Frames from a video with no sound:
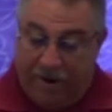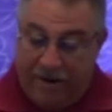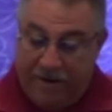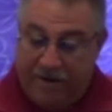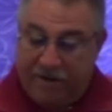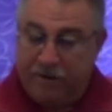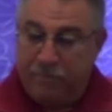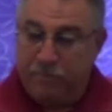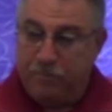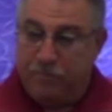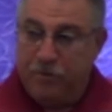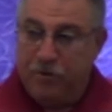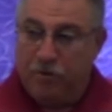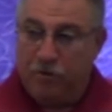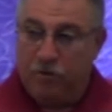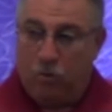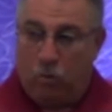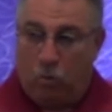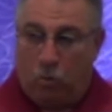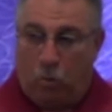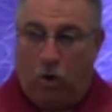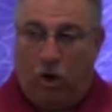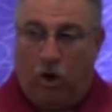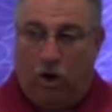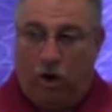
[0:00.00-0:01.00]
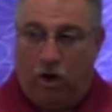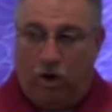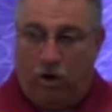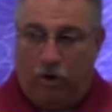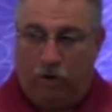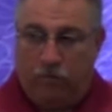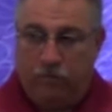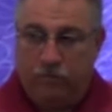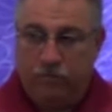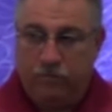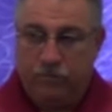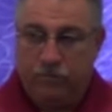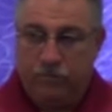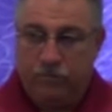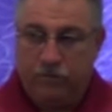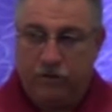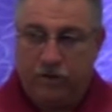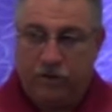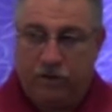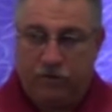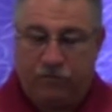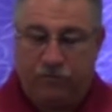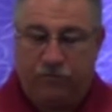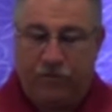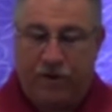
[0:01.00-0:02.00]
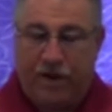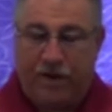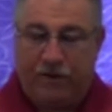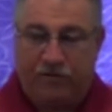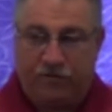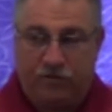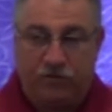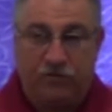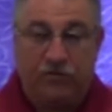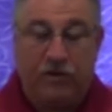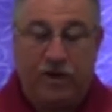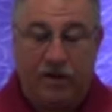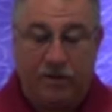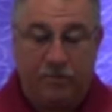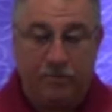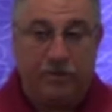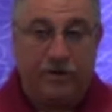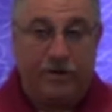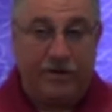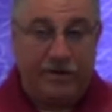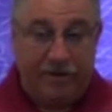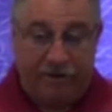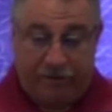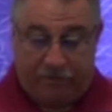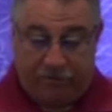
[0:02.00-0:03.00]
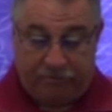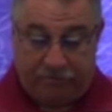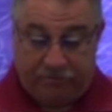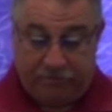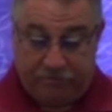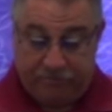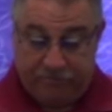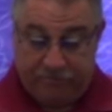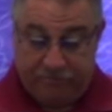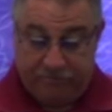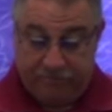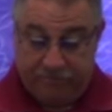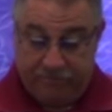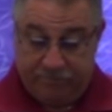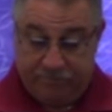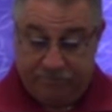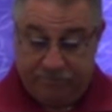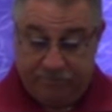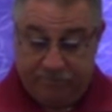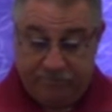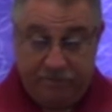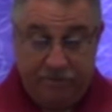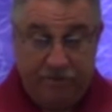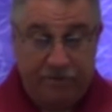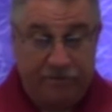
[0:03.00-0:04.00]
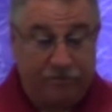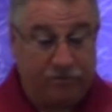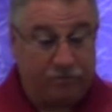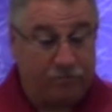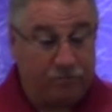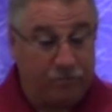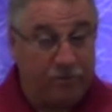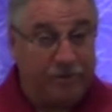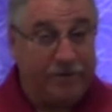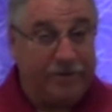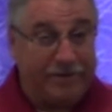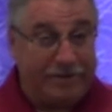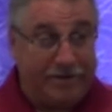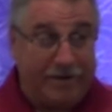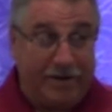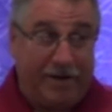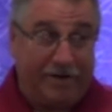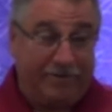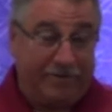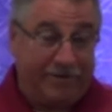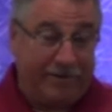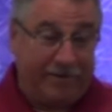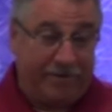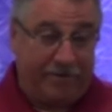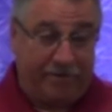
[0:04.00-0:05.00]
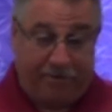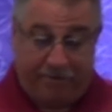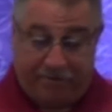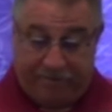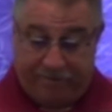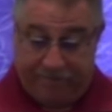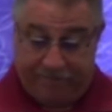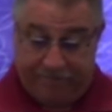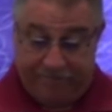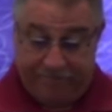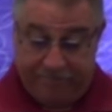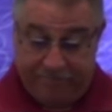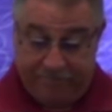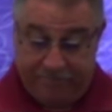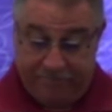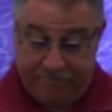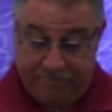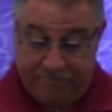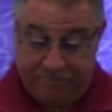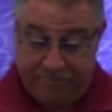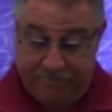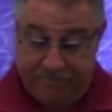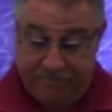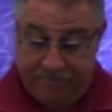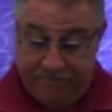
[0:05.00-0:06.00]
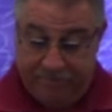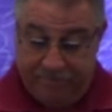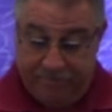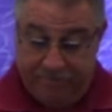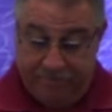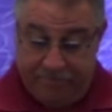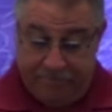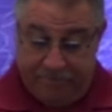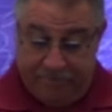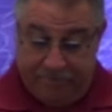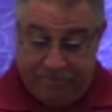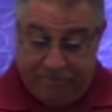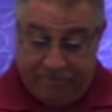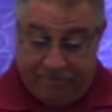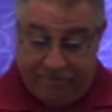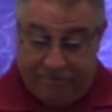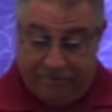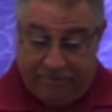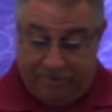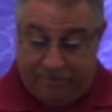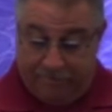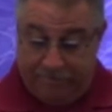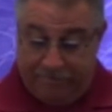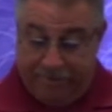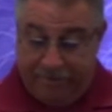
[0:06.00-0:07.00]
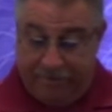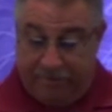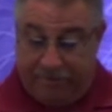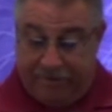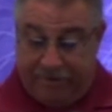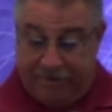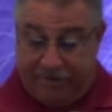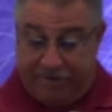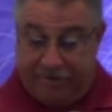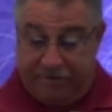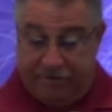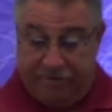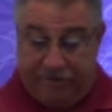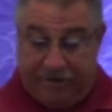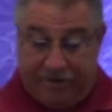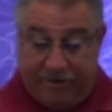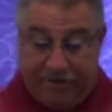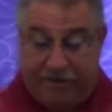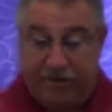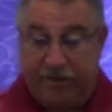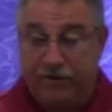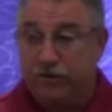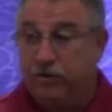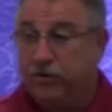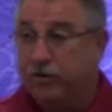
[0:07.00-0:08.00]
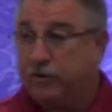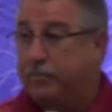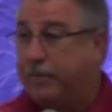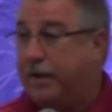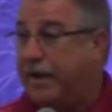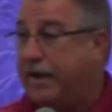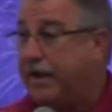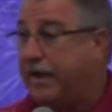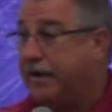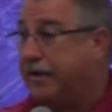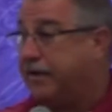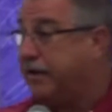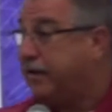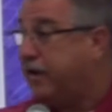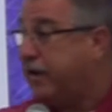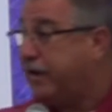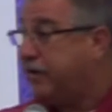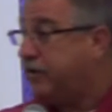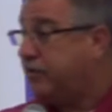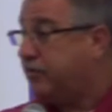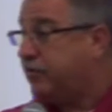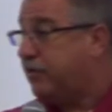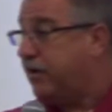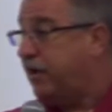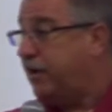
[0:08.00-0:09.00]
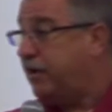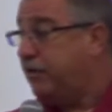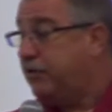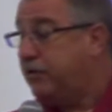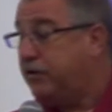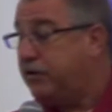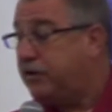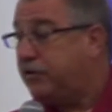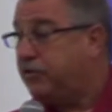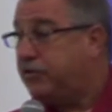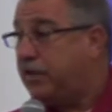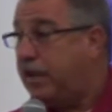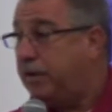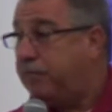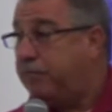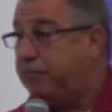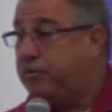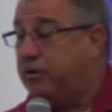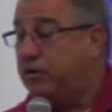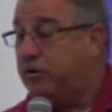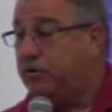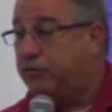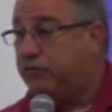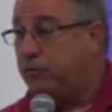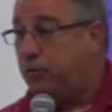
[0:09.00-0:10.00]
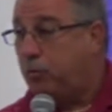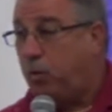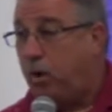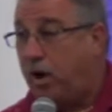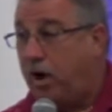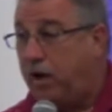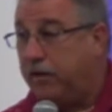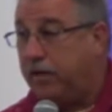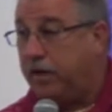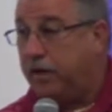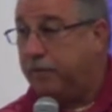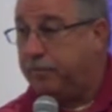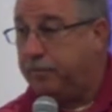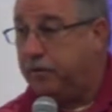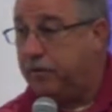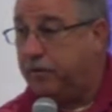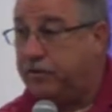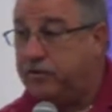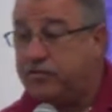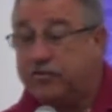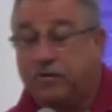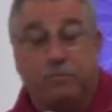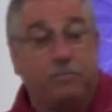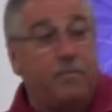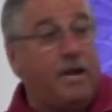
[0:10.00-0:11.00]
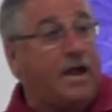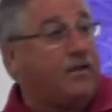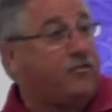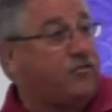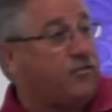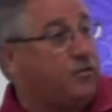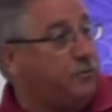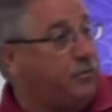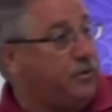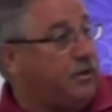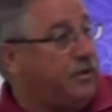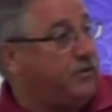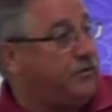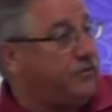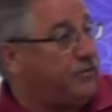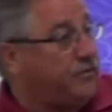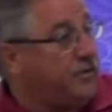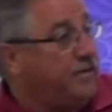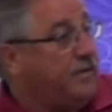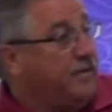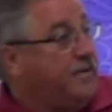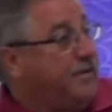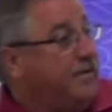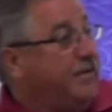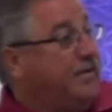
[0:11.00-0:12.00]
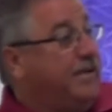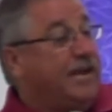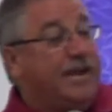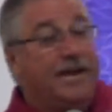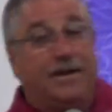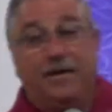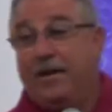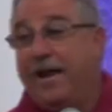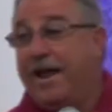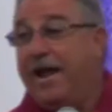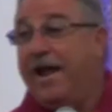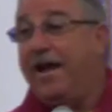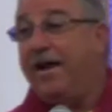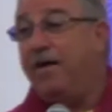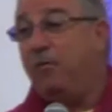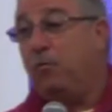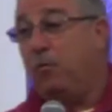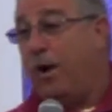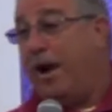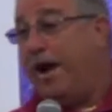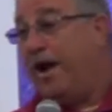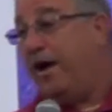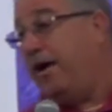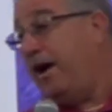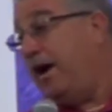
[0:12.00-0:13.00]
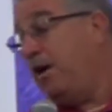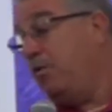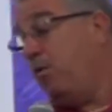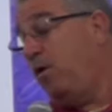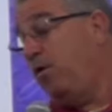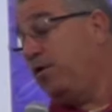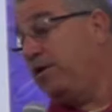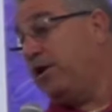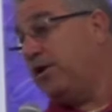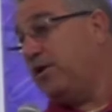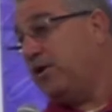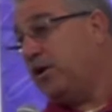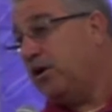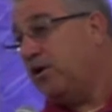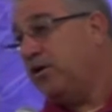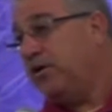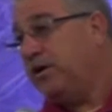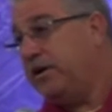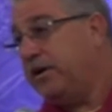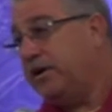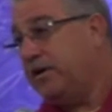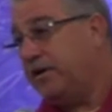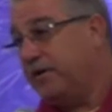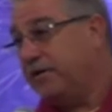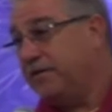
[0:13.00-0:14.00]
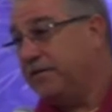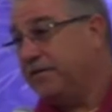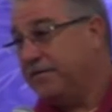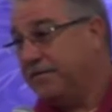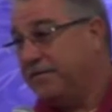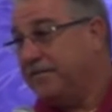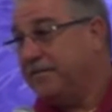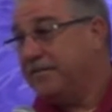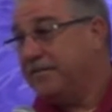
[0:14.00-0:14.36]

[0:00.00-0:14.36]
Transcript: I can build a wall as fast as anybody else. It's really not that hard. I can look back and I can say, look at that beautiful wall I built. It's a masterpiece. And now, wow, I won't get hurt here.